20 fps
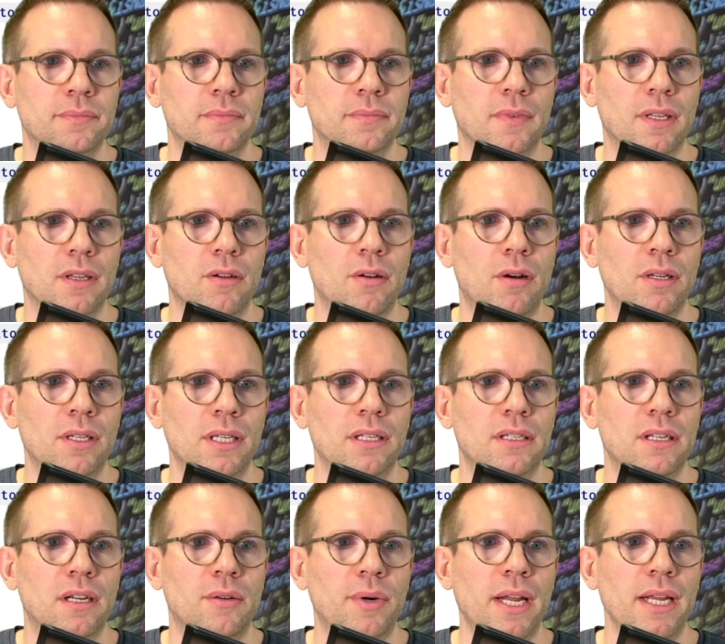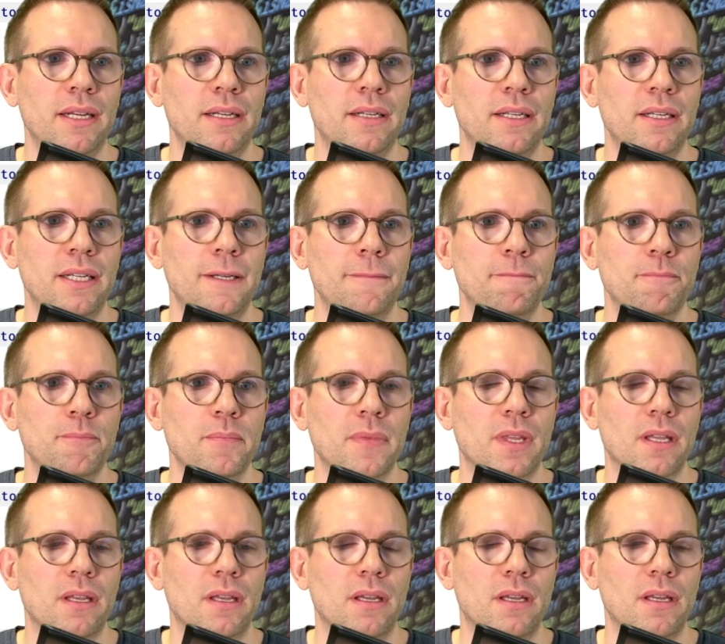calling directly.
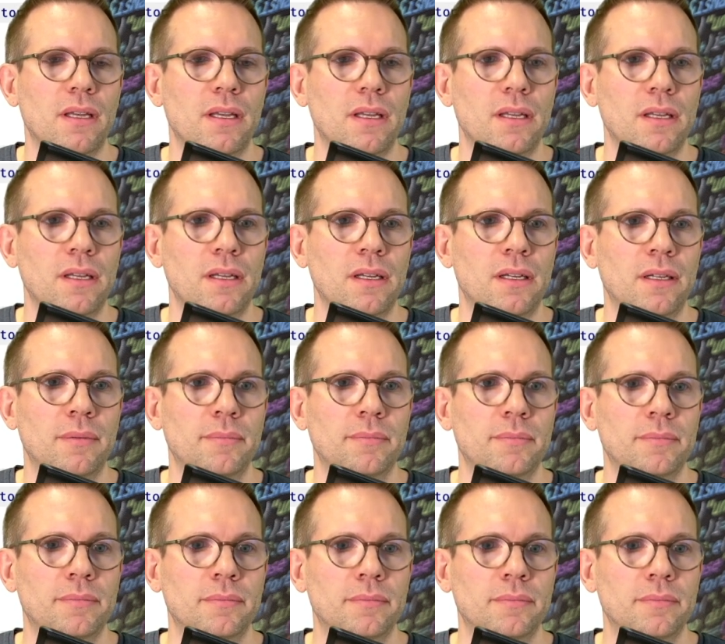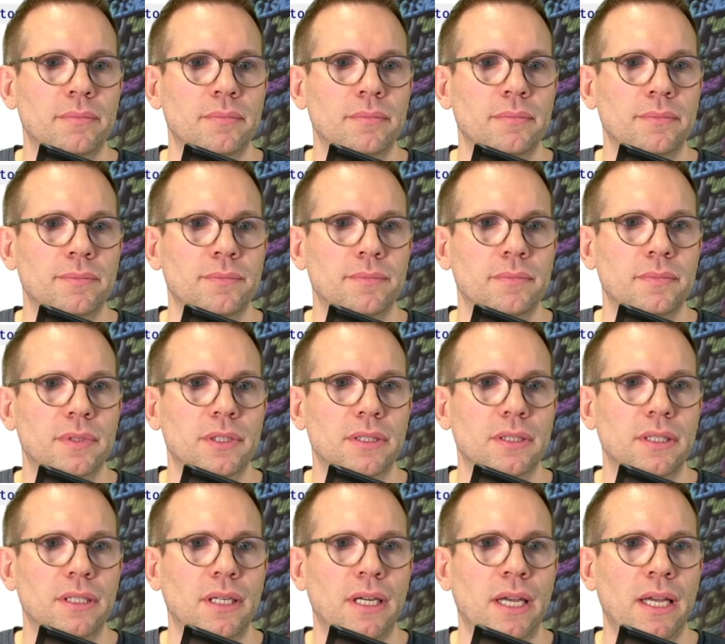
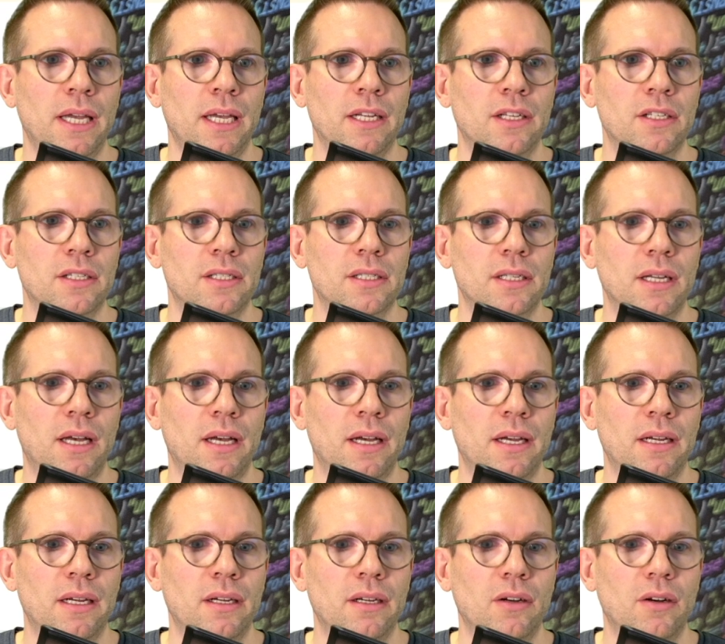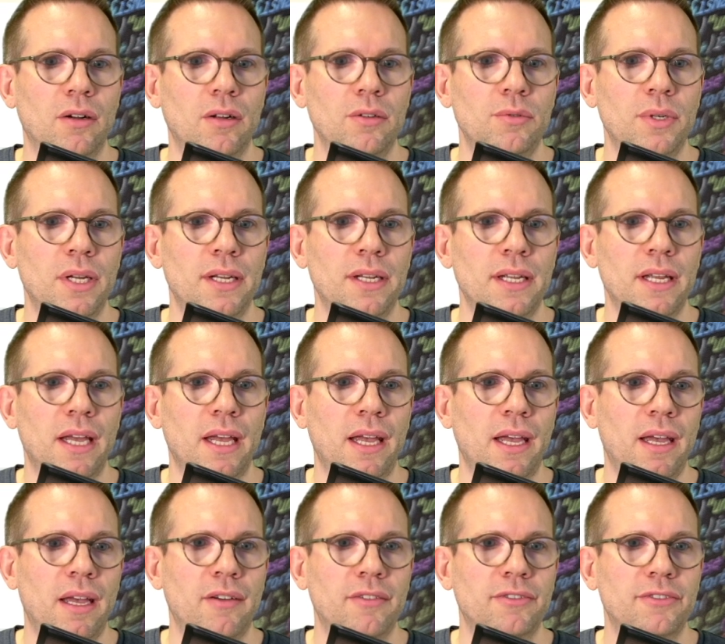And I already
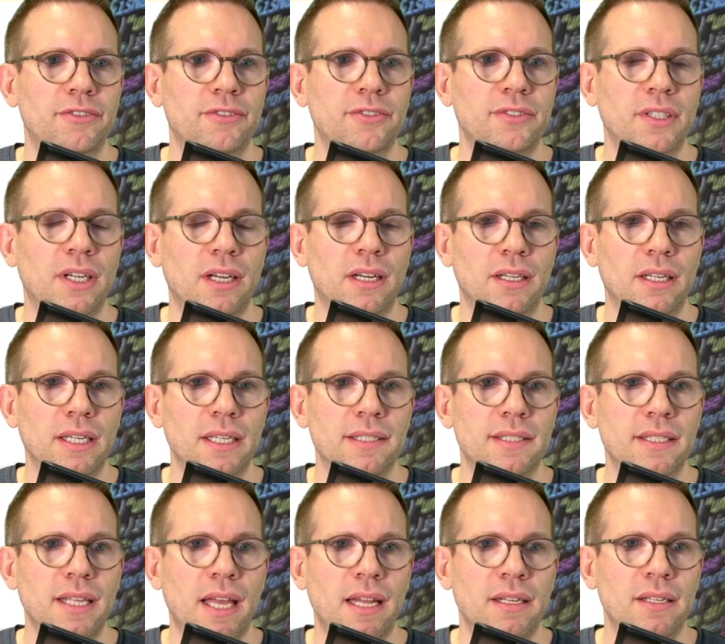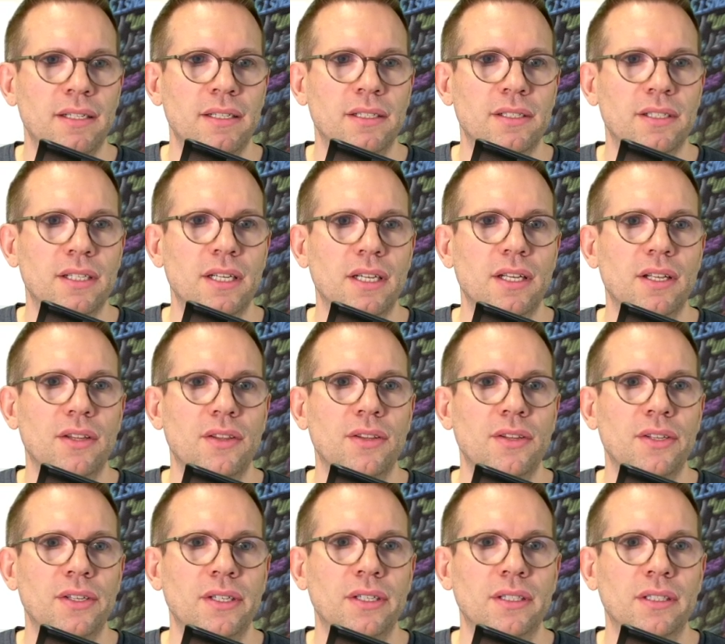have extended
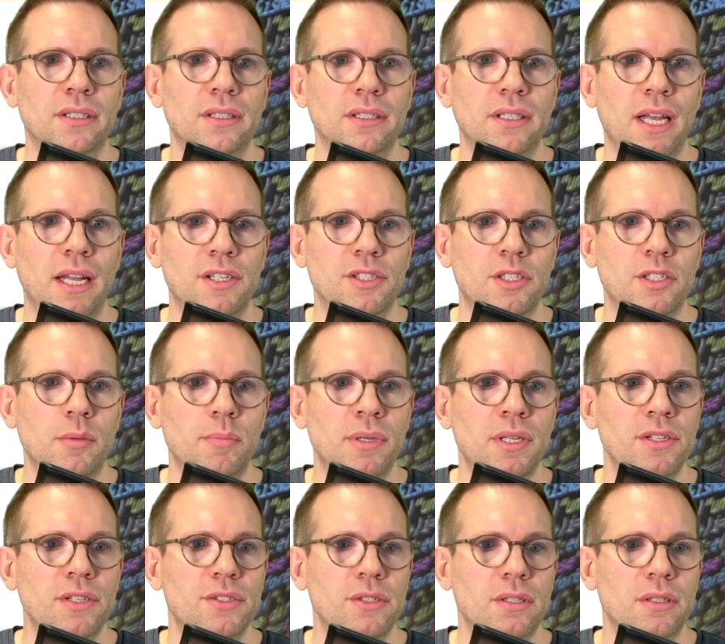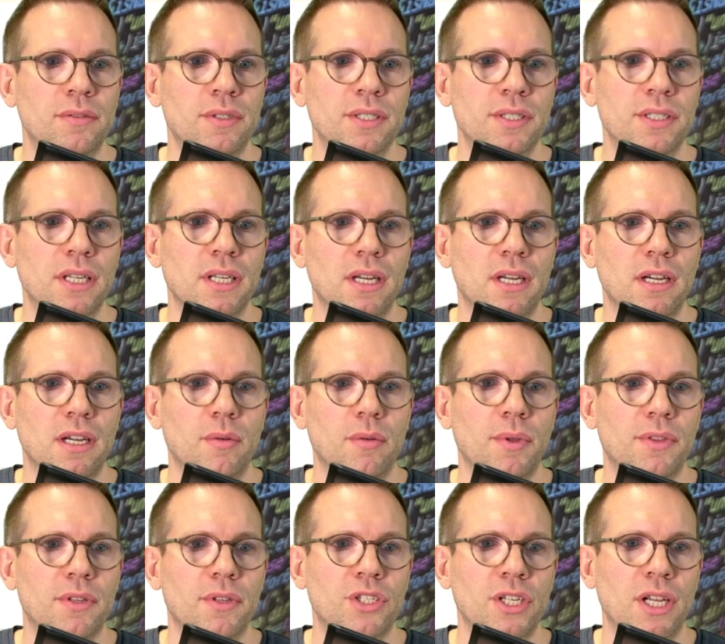the HTTP service
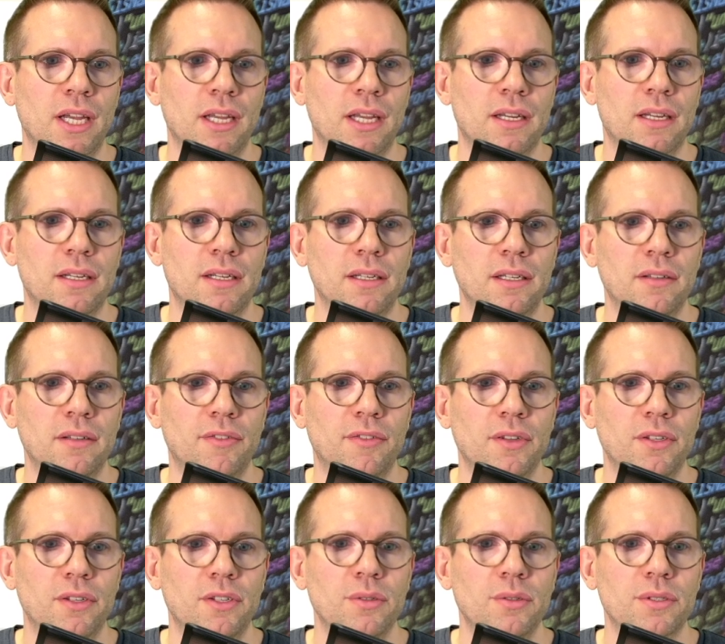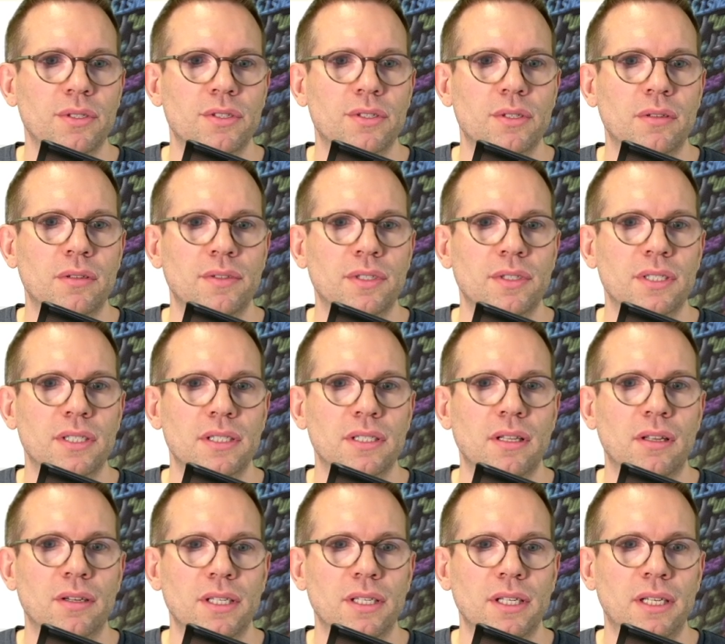with a check if the user service is
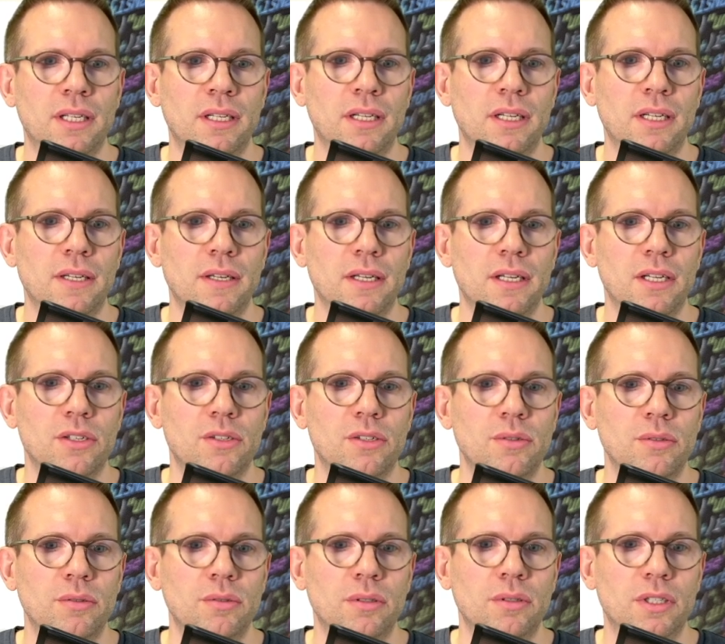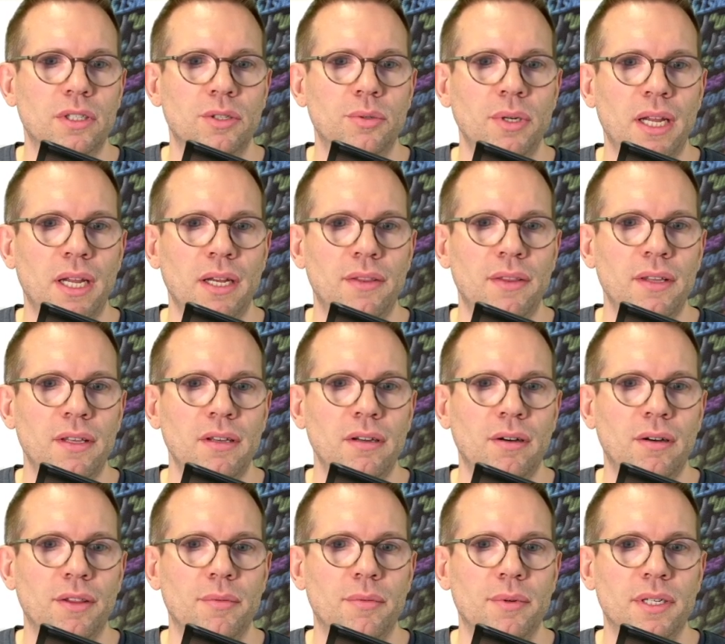logged in, to create the
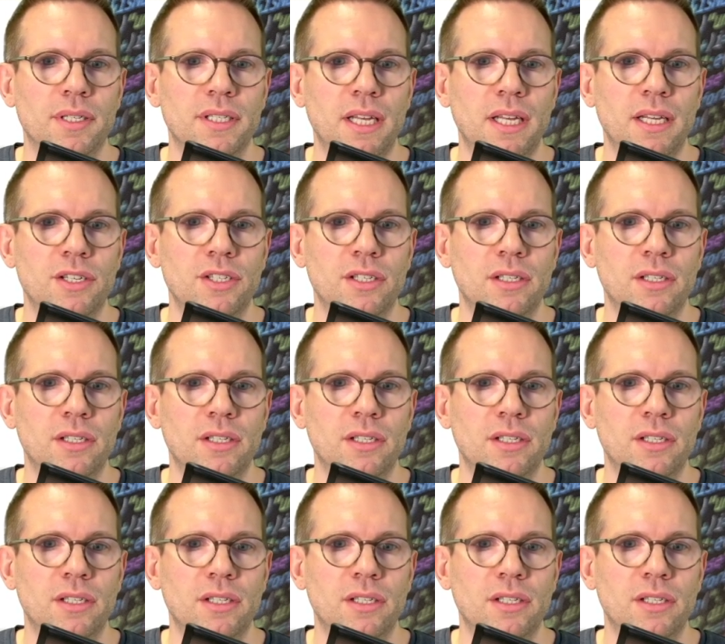authorization